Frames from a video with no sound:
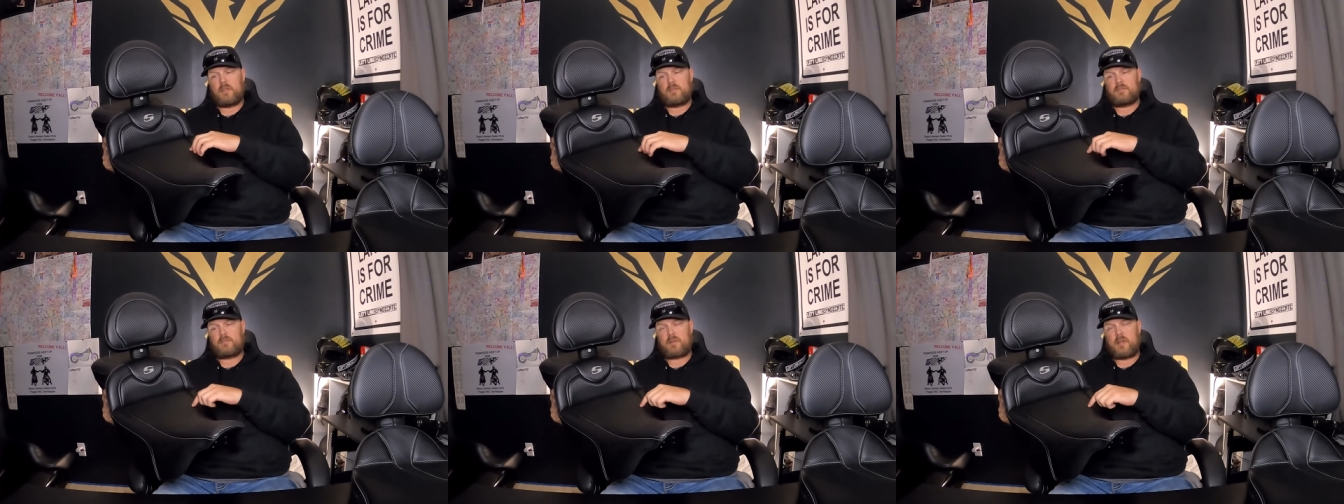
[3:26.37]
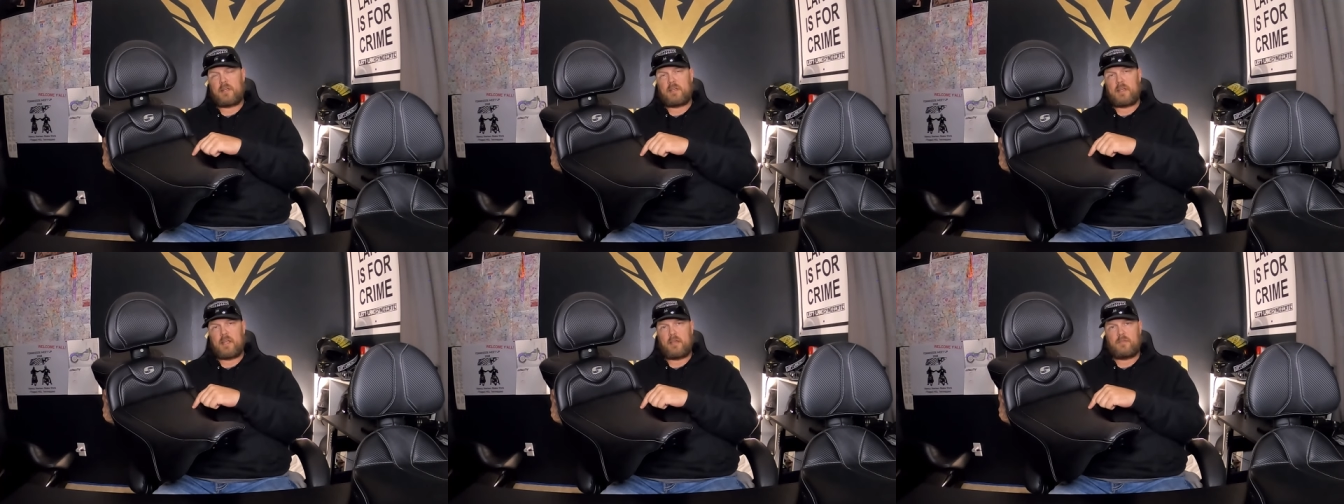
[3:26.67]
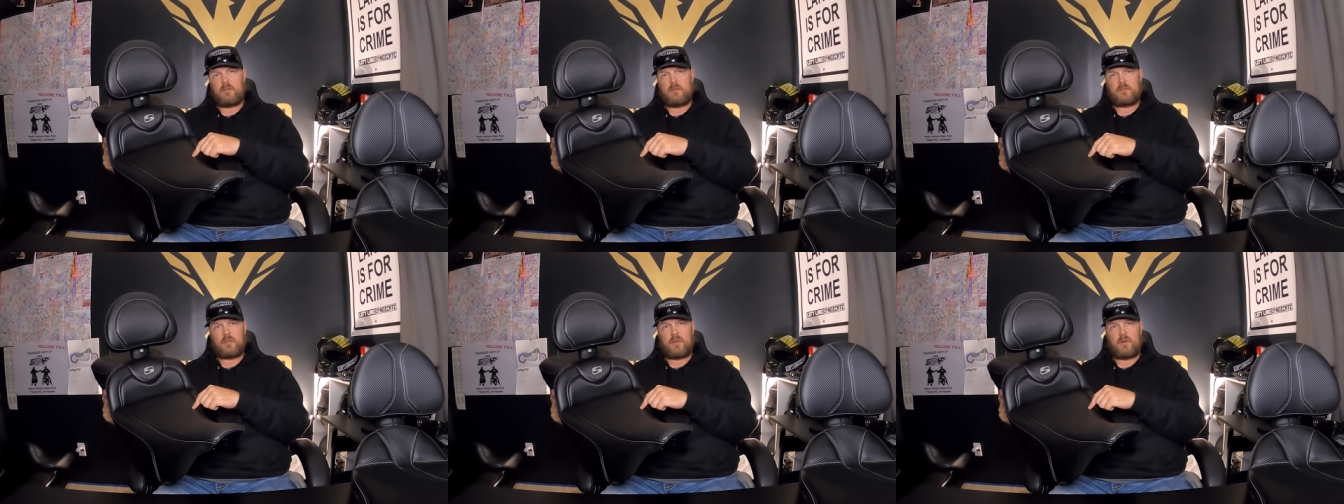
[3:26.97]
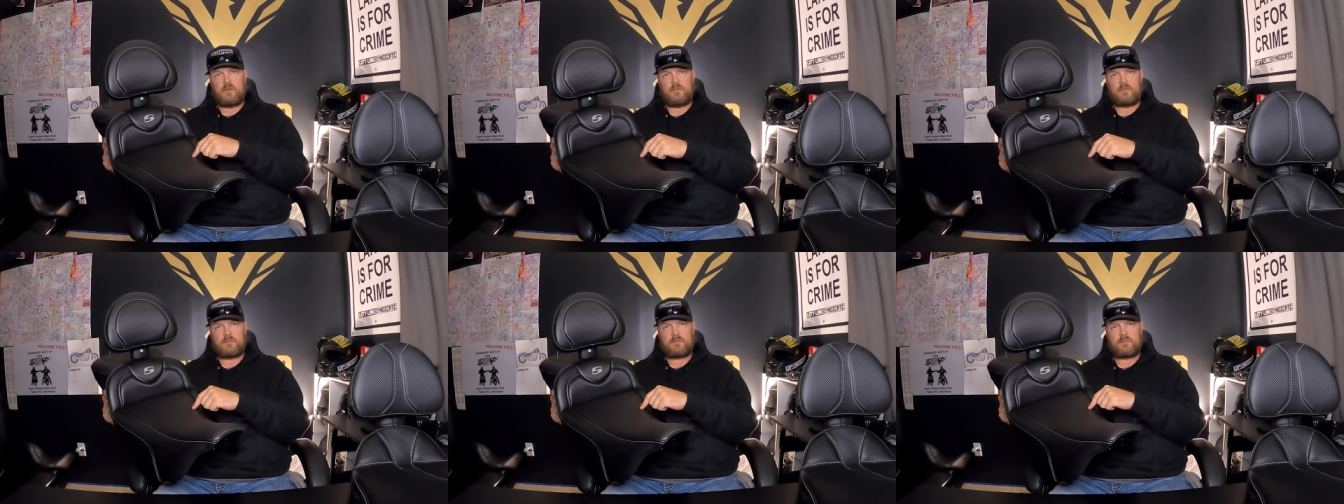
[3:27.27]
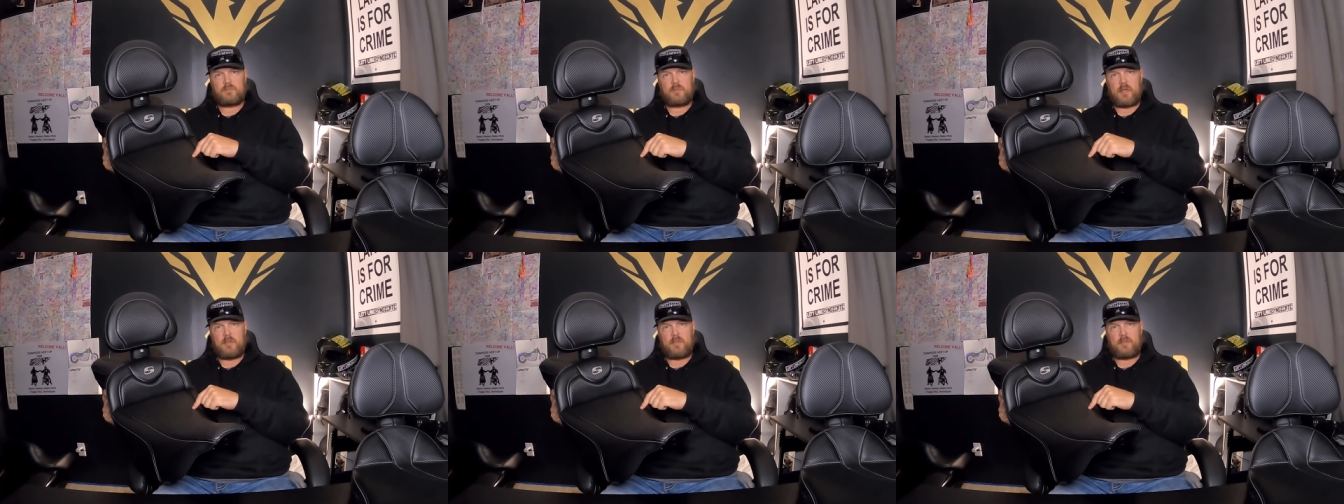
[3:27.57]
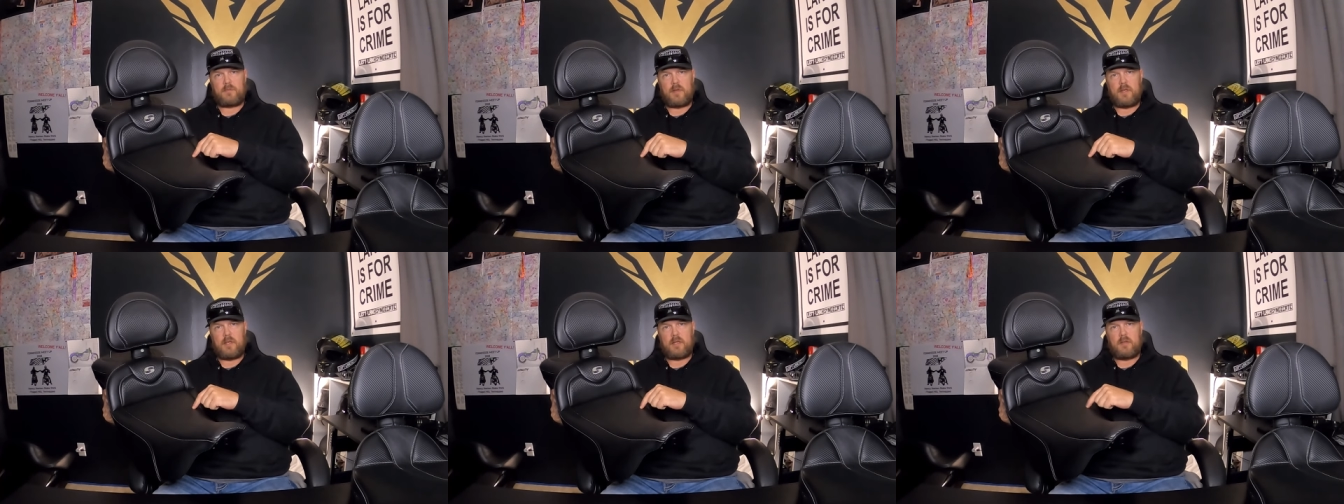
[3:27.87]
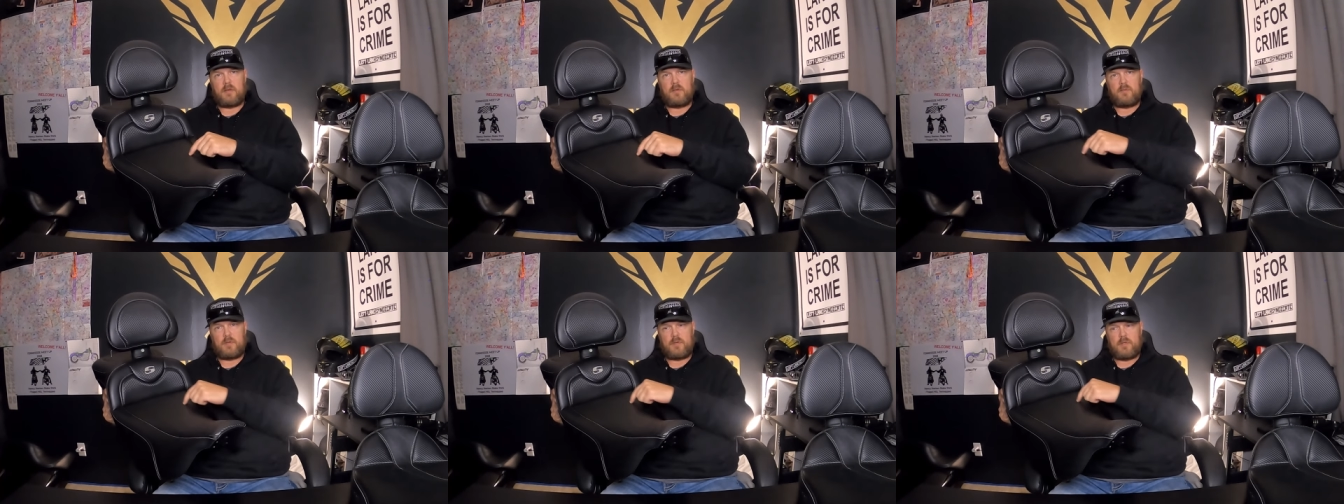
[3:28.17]
and drain down those holes from that
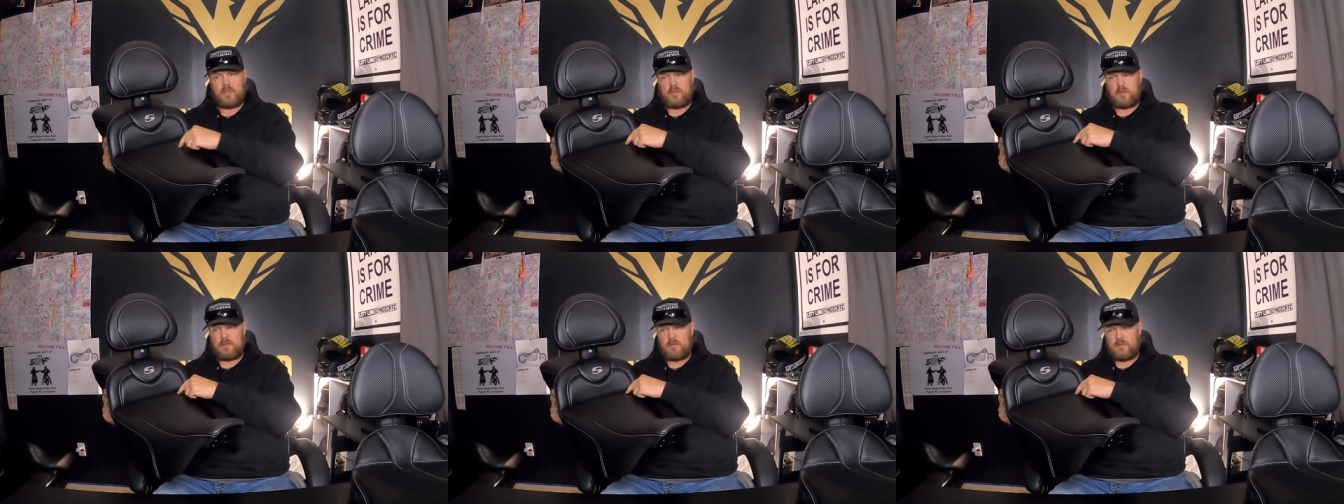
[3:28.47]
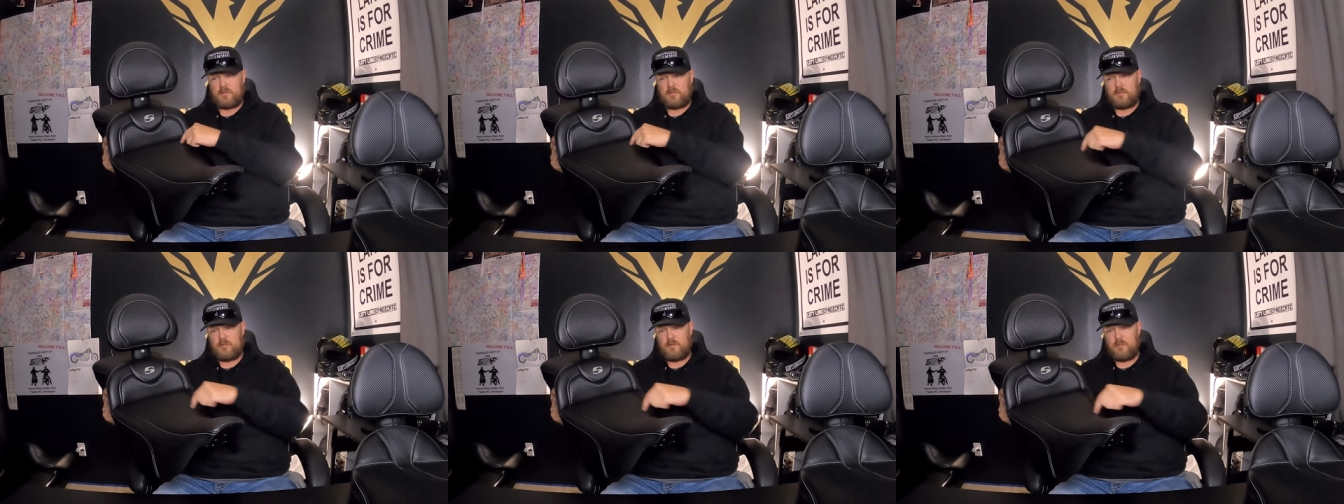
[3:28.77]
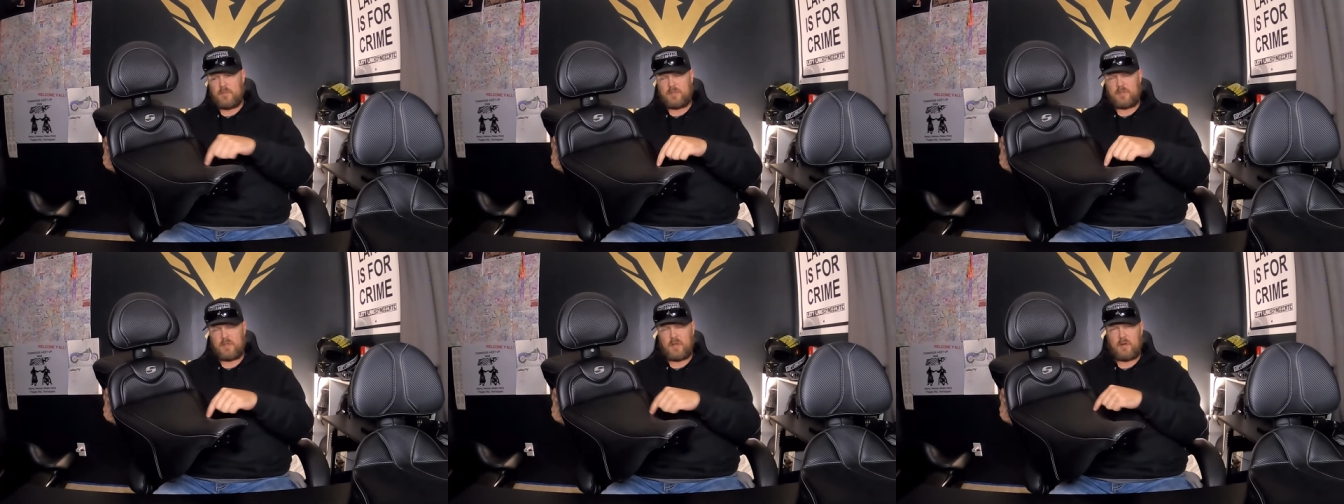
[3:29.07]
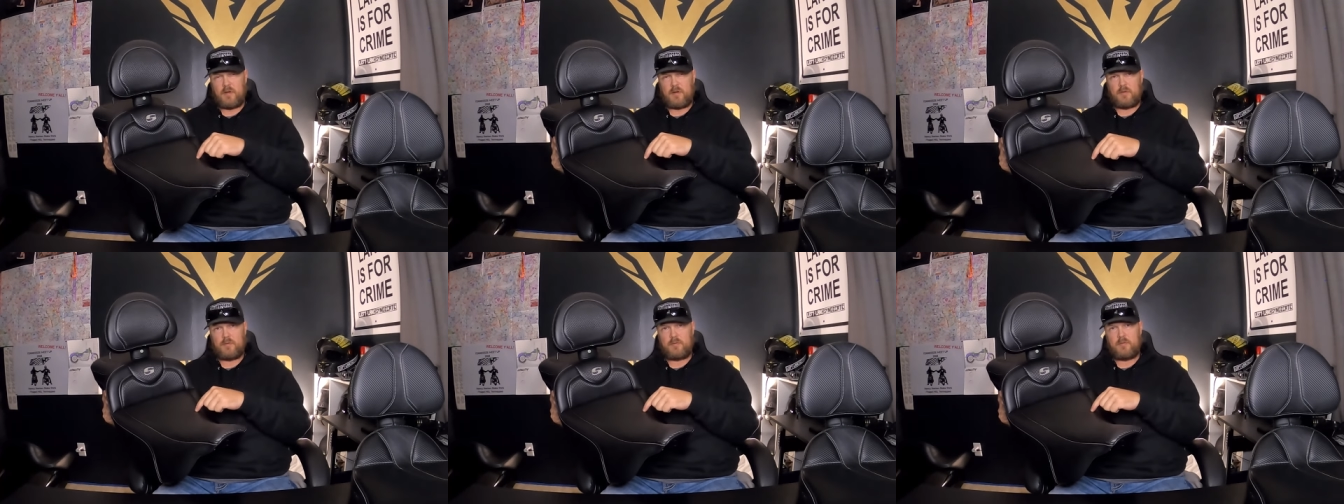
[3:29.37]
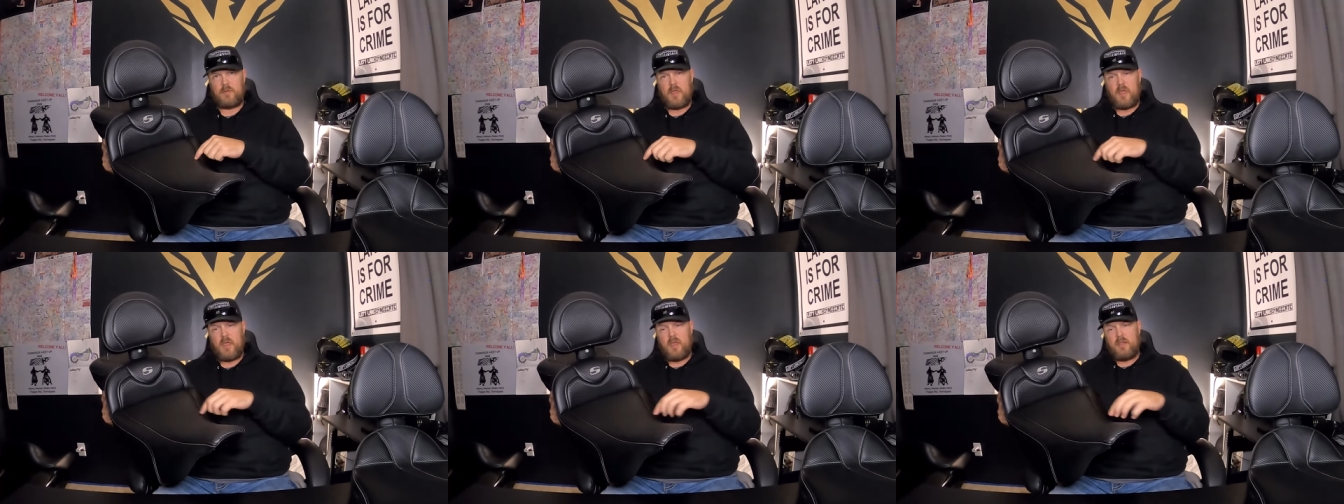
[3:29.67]
thread going in the material.